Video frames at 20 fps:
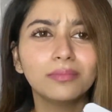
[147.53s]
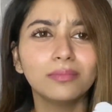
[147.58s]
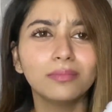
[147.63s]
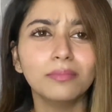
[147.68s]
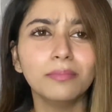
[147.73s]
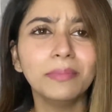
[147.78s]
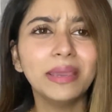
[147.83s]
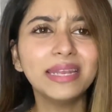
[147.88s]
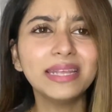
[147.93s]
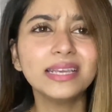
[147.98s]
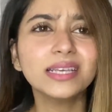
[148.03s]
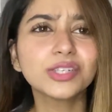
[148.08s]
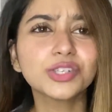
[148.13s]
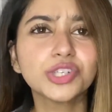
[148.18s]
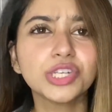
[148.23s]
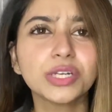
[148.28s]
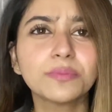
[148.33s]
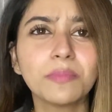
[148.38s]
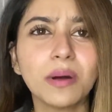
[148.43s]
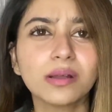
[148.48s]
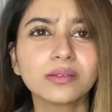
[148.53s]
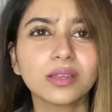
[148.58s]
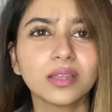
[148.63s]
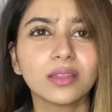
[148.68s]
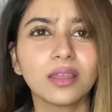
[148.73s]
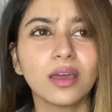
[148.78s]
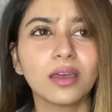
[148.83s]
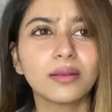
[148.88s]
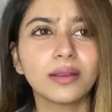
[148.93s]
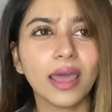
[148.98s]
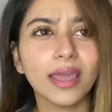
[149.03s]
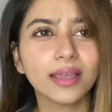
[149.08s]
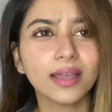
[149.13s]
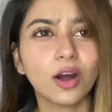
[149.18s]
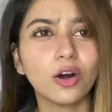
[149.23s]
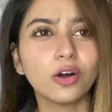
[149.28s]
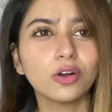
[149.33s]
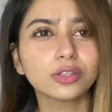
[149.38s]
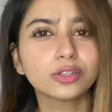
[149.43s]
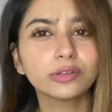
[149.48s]
Many sheet masks are there.
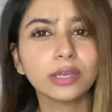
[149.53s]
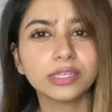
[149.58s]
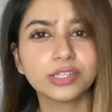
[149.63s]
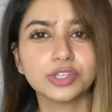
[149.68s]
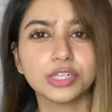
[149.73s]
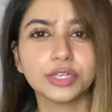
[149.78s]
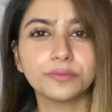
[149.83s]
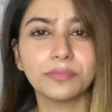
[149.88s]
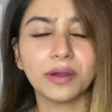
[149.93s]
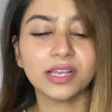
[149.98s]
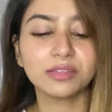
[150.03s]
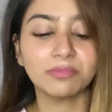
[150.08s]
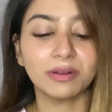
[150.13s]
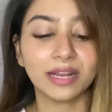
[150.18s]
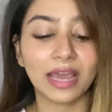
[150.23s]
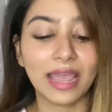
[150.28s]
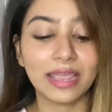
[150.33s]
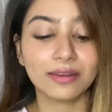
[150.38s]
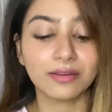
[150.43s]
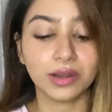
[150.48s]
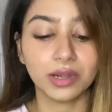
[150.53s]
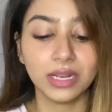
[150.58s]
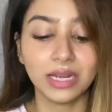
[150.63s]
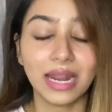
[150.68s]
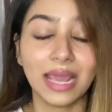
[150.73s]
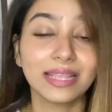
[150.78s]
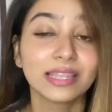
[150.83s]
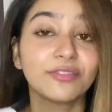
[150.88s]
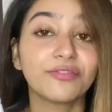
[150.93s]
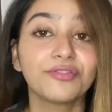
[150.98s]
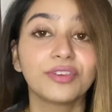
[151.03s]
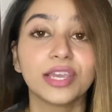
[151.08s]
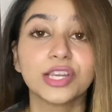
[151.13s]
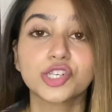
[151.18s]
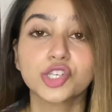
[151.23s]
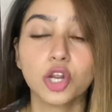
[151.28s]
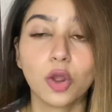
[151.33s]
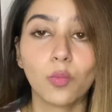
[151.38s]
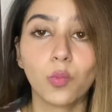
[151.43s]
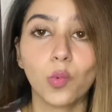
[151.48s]
Nykaa also has sheet masks, but I really like the face
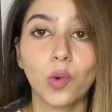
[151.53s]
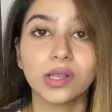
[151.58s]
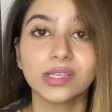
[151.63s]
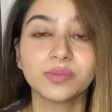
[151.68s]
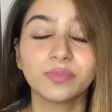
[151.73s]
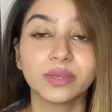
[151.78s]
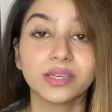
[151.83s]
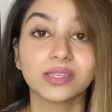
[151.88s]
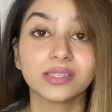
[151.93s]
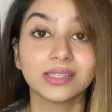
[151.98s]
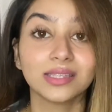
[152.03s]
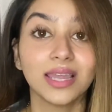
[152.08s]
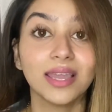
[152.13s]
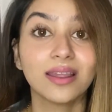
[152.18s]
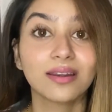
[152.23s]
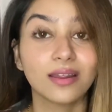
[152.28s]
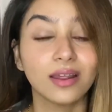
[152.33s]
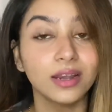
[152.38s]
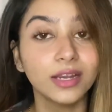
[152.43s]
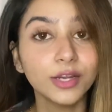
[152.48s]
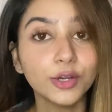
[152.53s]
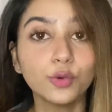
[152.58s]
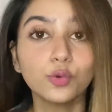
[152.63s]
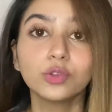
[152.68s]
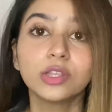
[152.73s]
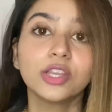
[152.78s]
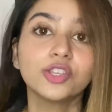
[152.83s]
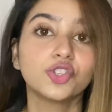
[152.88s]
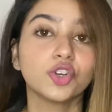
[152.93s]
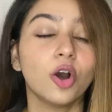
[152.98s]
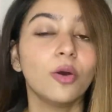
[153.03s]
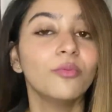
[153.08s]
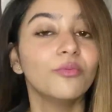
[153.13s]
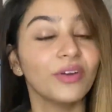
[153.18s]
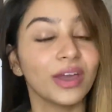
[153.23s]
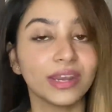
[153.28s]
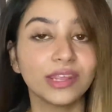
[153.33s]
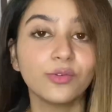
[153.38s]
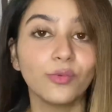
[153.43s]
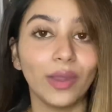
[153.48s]
shop ones because they really do the job
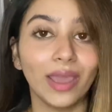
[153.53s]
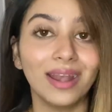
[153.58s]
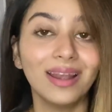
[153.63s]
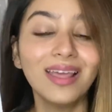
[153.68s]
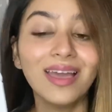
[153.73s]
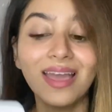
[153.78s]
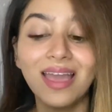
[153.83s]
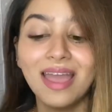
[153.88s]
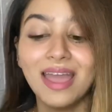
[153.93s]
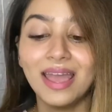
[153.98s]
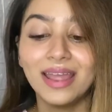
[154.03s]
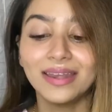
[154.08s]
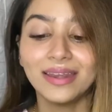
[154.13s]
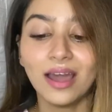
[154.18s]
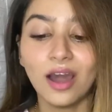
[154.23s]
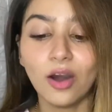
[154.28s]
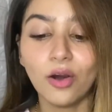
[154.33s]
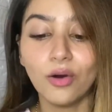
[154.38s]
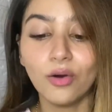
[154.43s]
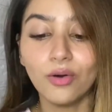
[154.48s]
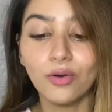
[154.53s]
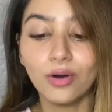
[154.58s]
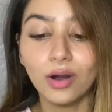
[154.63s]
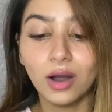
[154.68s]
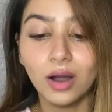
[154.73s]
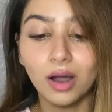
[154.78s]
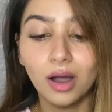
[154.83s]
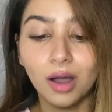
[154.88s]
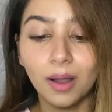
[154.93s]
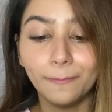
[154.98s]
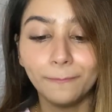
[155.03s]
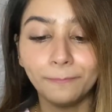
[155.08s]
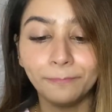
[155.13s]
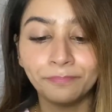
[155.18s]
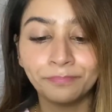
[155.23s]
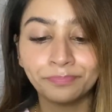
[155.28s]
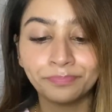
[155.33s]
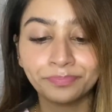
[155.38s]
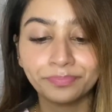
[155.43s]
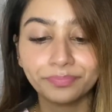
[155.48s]
very well.
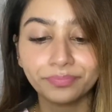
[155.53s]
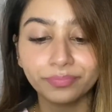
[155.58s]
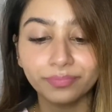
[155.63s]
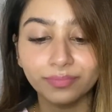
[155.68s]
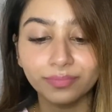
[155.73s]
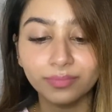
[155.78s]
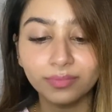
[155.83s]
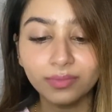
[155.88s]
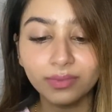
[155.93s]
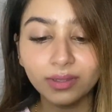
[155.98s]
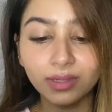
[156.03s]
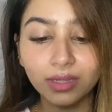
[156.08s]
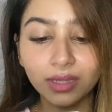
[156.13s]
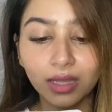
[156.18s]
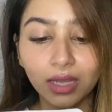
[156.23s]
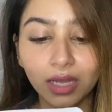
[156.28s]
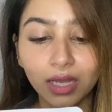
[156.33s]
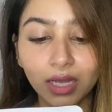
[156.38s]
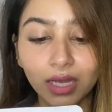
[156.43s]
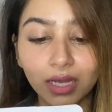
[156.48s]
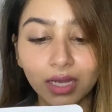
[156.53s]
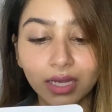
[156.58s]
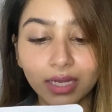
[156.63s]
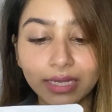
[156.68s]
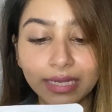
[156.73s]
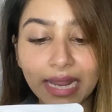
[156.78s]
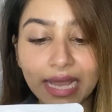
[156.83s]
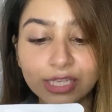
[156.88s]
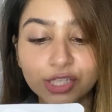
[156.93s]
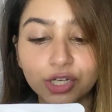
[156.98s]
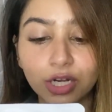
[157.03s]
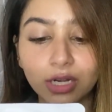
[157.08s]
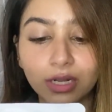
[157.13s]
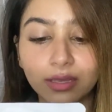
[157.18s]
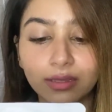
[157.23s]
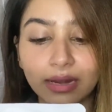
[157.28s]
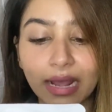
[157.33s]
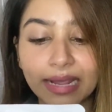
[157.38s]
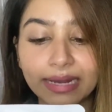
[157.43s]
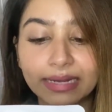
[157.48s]
Now, natural
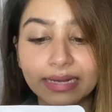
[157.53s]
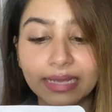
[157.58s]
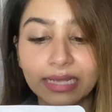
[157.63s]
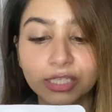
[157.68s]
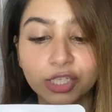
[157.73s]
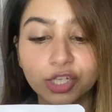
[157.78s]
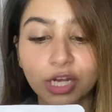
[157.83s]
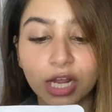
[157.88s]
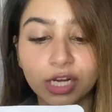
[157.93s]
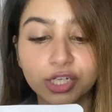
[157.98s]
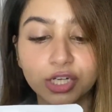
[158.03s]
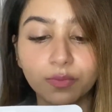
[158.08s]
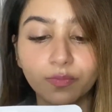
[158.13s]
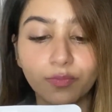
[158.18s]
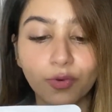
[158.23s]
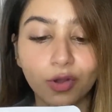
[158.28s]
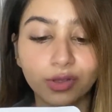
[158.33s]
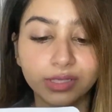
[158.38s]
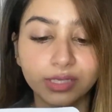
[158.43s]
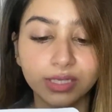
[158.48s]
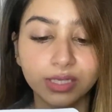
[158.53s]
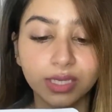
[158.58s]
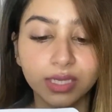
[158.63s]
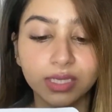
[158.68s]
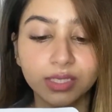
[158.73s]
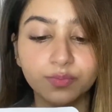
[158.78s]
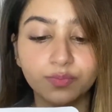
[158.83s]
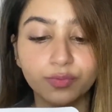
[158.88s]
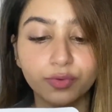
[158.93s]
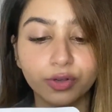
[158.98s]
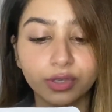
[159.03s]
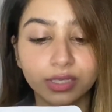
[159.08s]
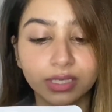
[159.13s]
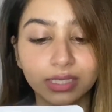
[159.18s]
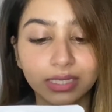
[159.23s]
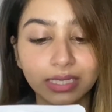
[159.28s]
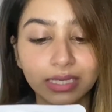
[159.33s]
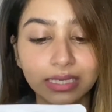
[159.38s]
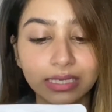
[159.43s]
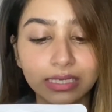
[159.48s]
grinding extraction
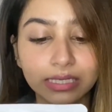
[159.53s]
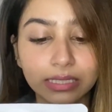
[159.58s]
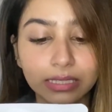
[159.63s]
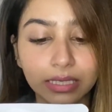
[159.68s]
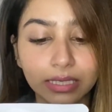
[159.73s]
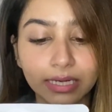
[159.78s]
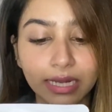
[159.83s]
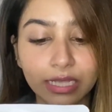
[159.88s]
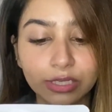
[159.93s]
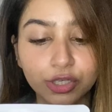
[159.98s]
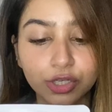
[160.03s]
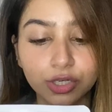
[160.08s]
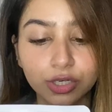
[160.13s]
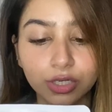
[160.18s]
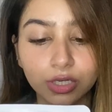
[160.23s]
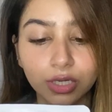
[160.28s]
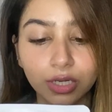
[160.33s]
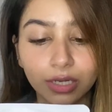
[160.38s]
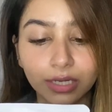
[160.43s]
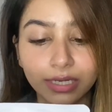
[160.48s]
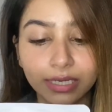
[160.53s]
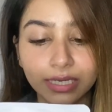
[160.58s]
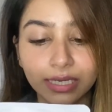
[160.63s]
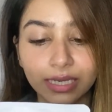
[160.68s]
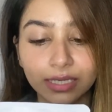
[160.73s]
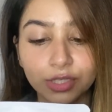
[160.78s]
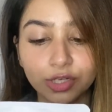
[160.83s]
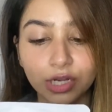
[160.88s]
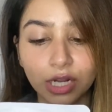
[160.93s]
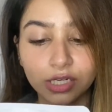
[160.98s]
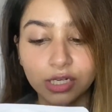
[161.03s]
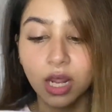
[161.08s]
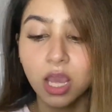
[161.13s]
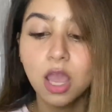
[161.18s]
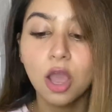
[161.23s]
process, natural de-extraction,